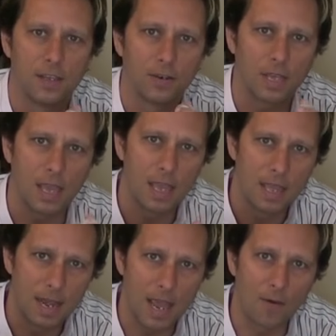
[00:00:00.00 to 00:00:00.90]
Okay,
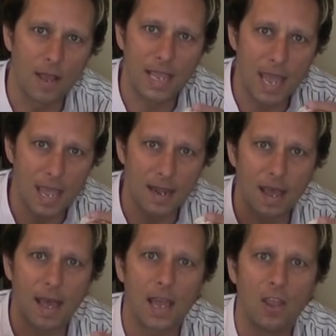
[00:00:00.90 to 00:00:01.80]
now
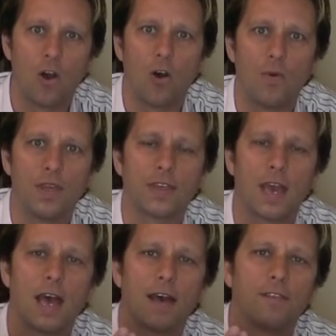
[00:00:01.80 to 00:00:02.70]
again I always
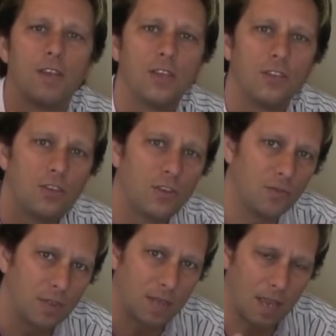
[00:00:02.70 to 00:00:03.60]
have
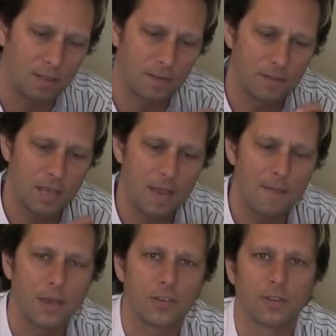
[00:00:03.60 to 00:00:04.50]
two sets of
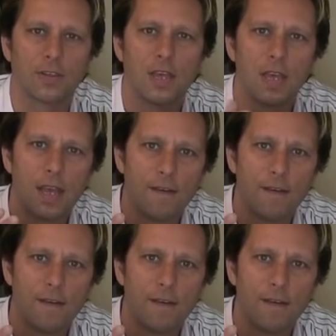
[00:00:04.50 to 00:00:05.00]
tape measures